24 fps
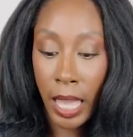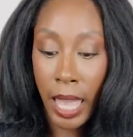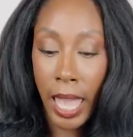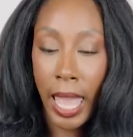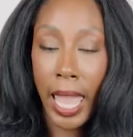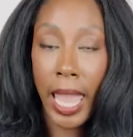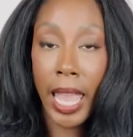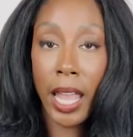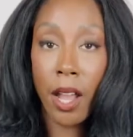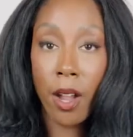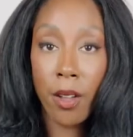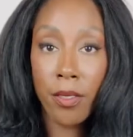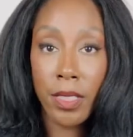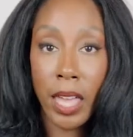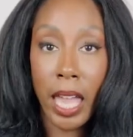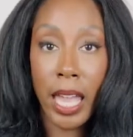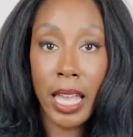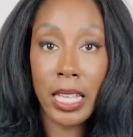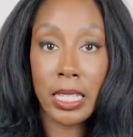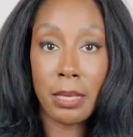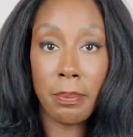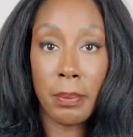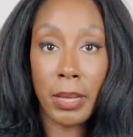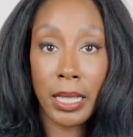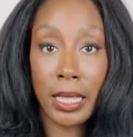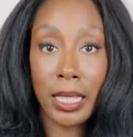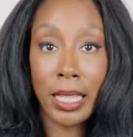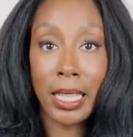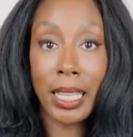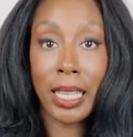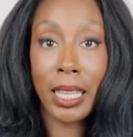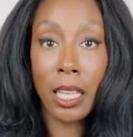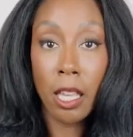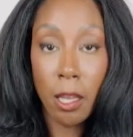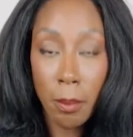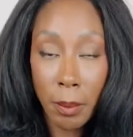hair that has been
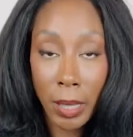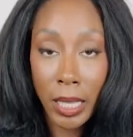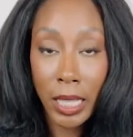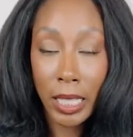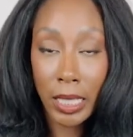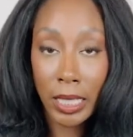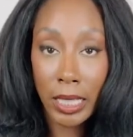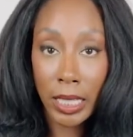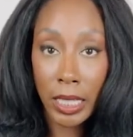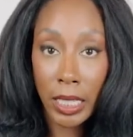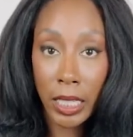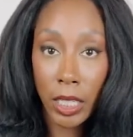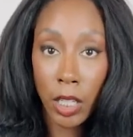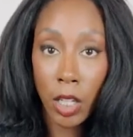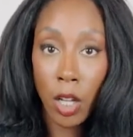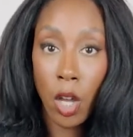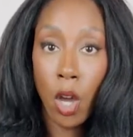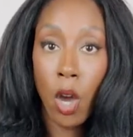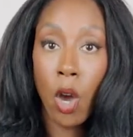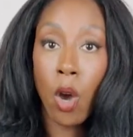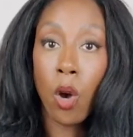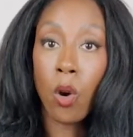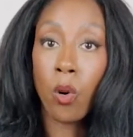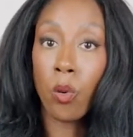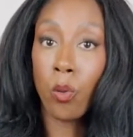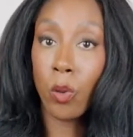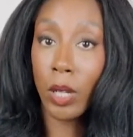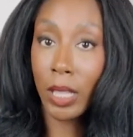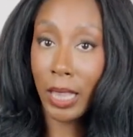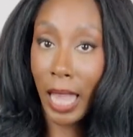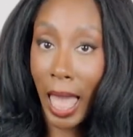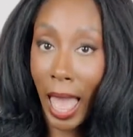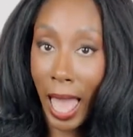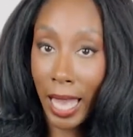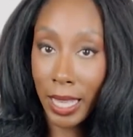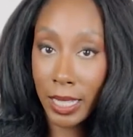chemically
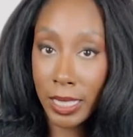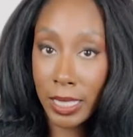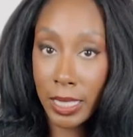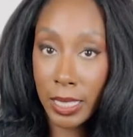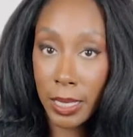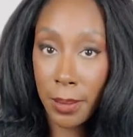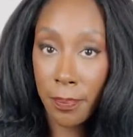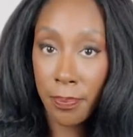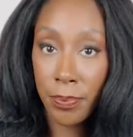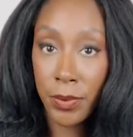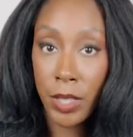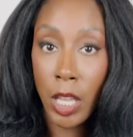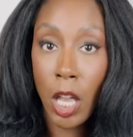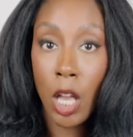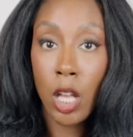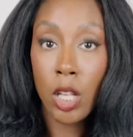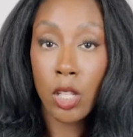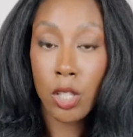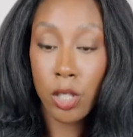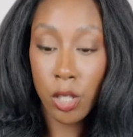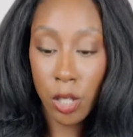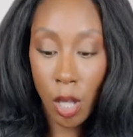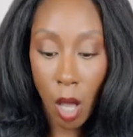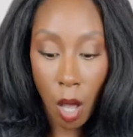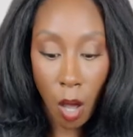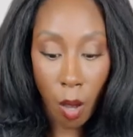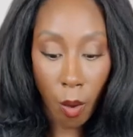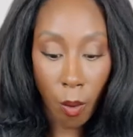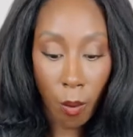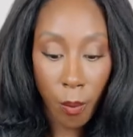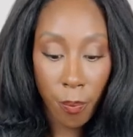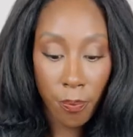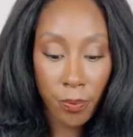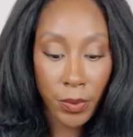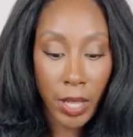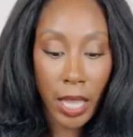relaxed.
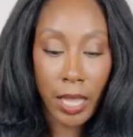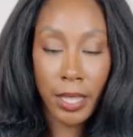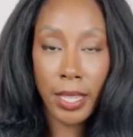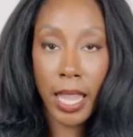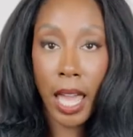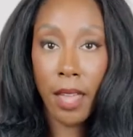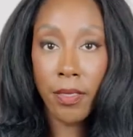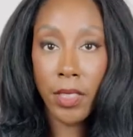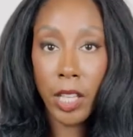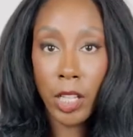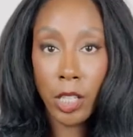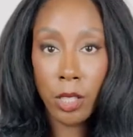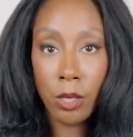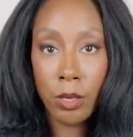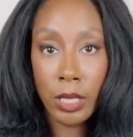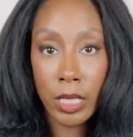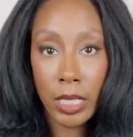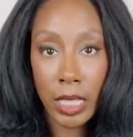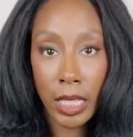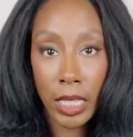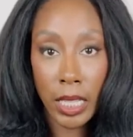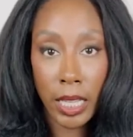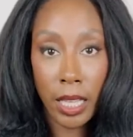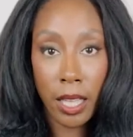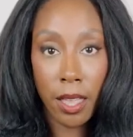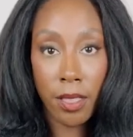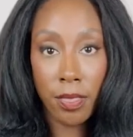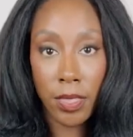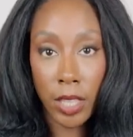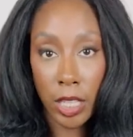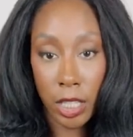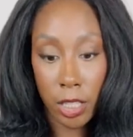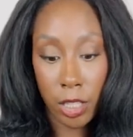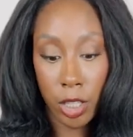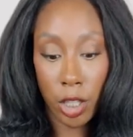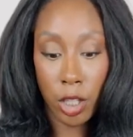So now that you see
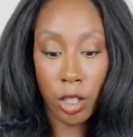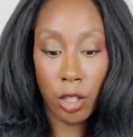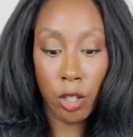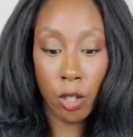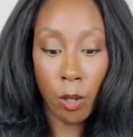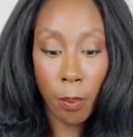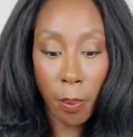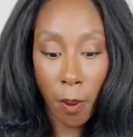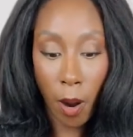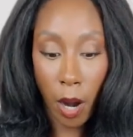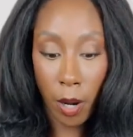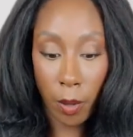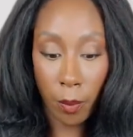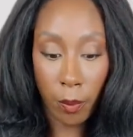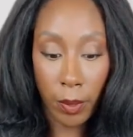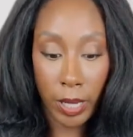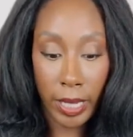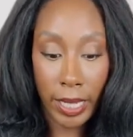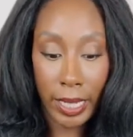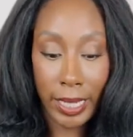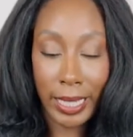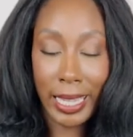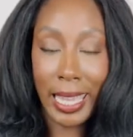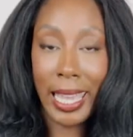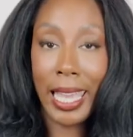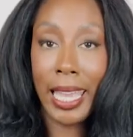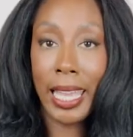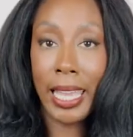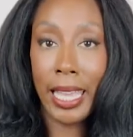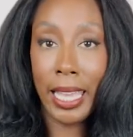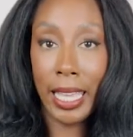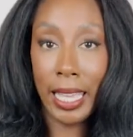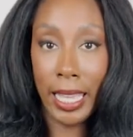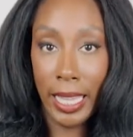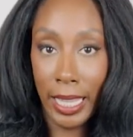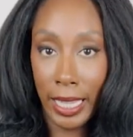this U-part wig
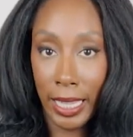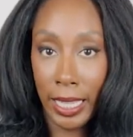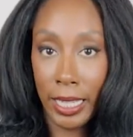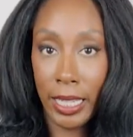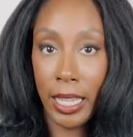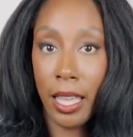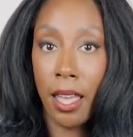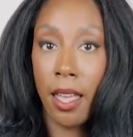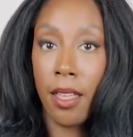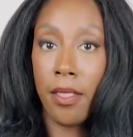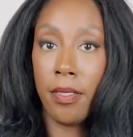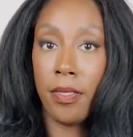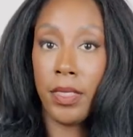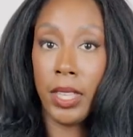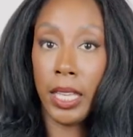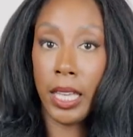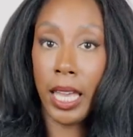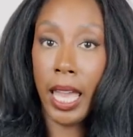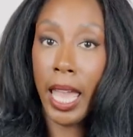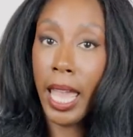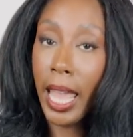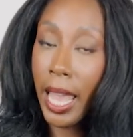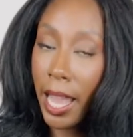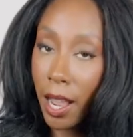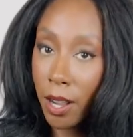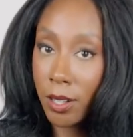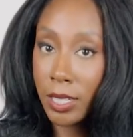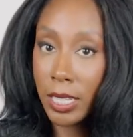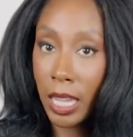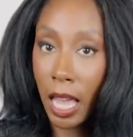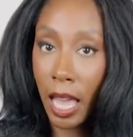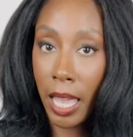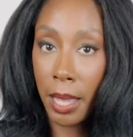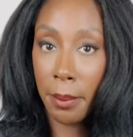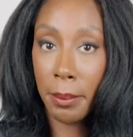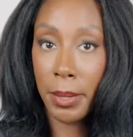in the hair
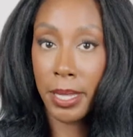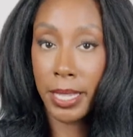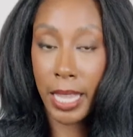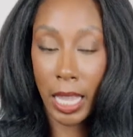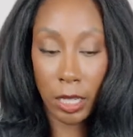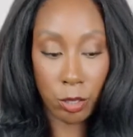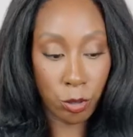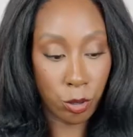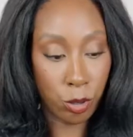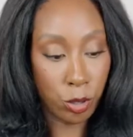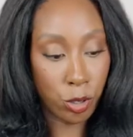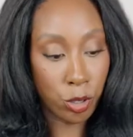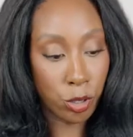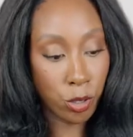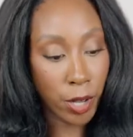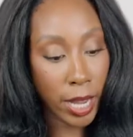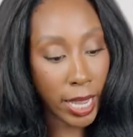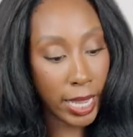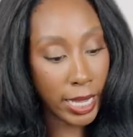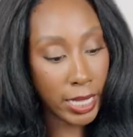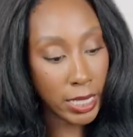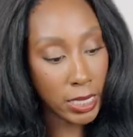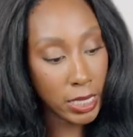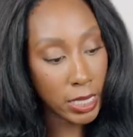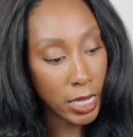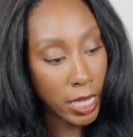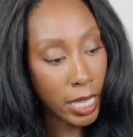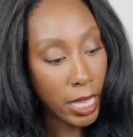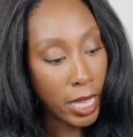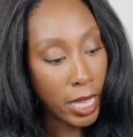type Natural Straight,